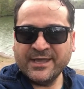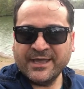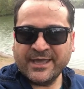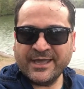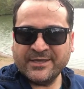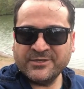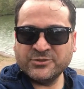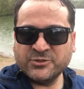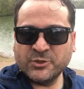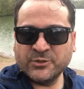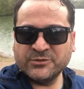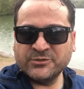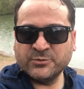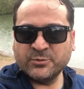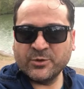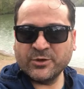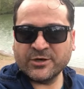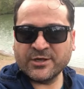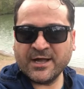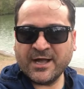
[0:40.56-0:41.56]
enjoy the
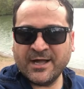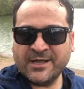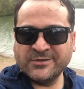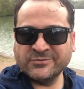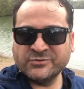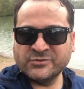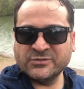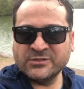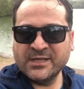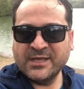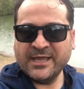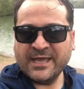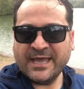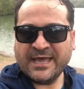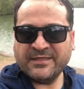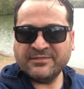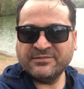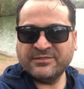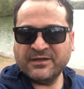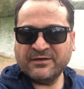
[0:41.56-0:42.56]
workout,
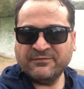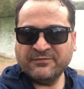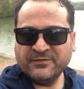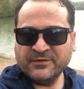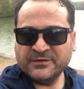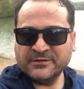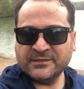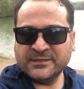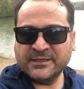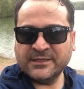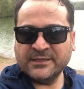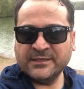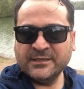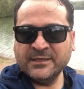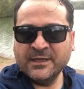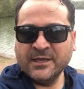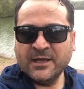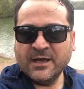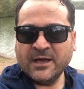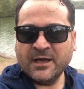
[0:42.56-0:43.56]
and definitely
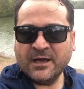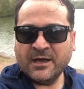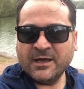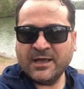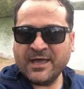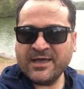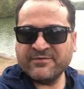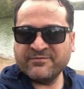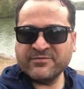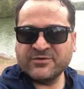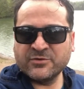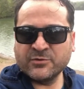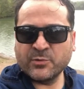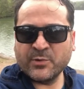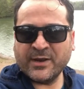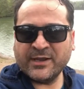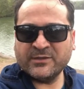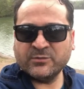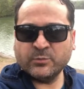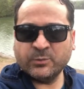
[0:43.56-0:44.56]
uh, have
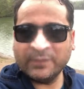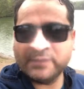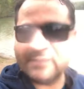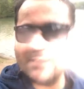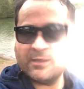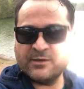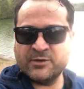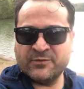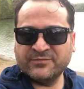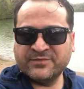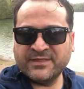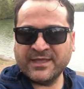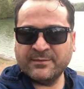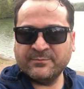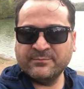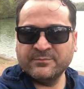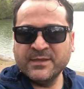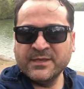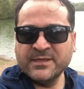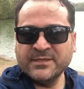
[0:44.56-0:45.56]
great week ahead of
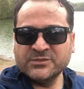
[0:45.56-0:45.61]
them.